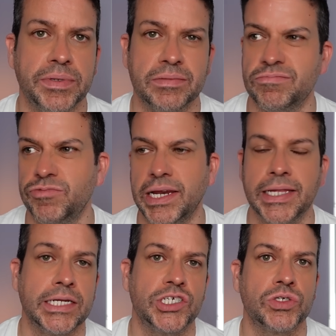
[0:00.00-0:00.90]
but really
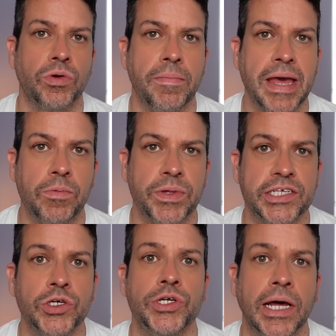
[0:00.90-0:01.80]
they just saw a man with
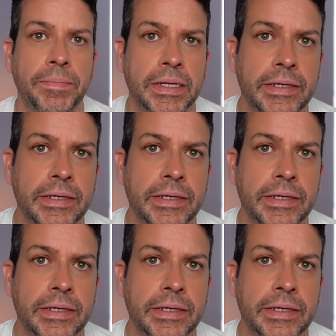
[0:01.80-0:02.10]
his hood up.